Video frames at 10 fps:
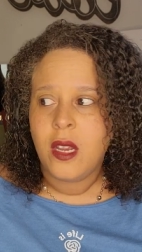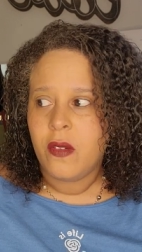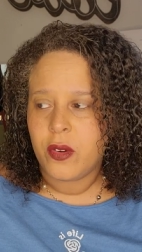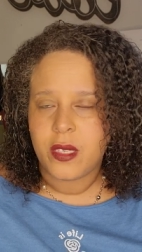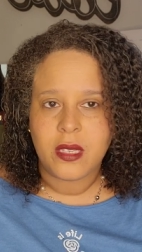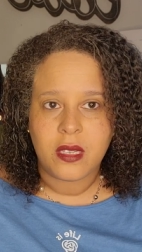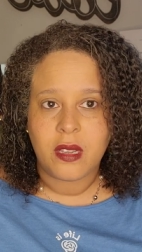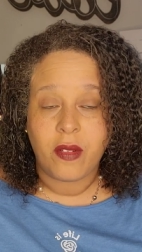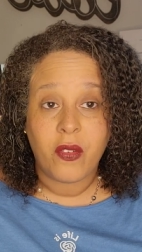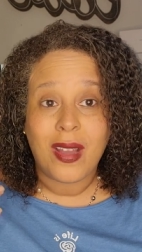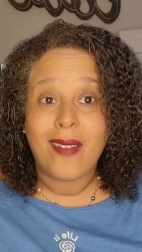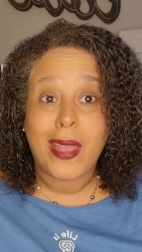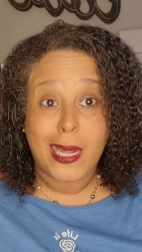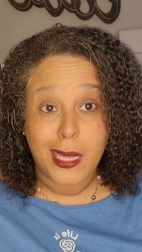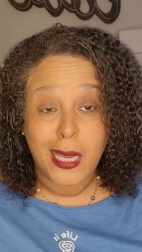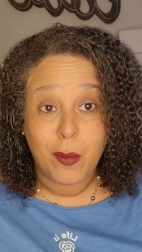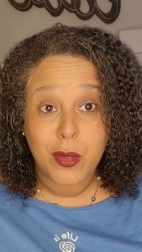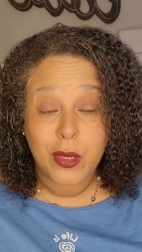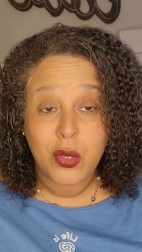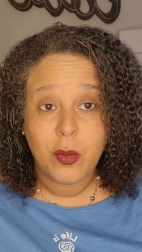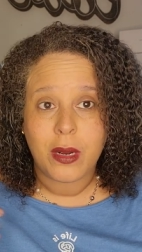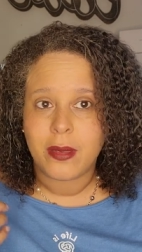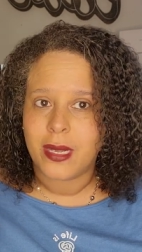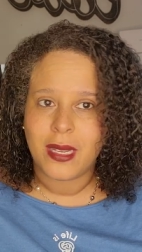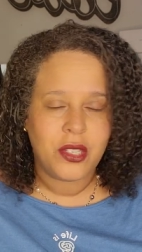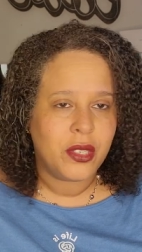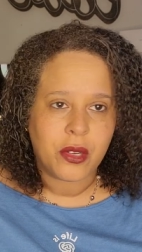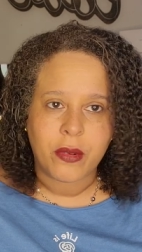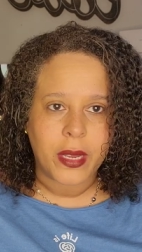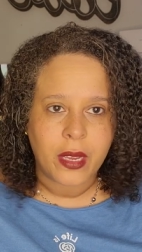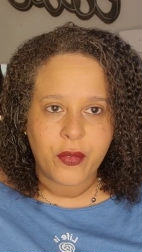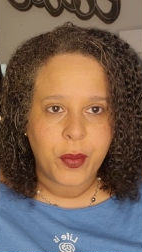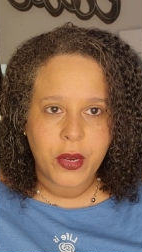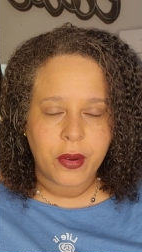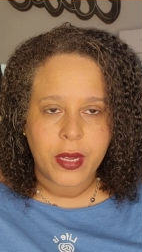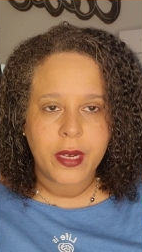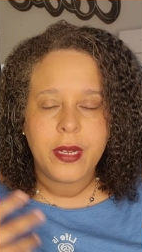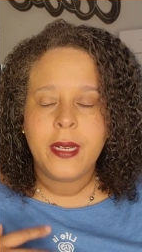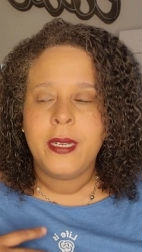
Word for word: versus the 75 and it came with a tube. And I was like, that's just a great gift, period.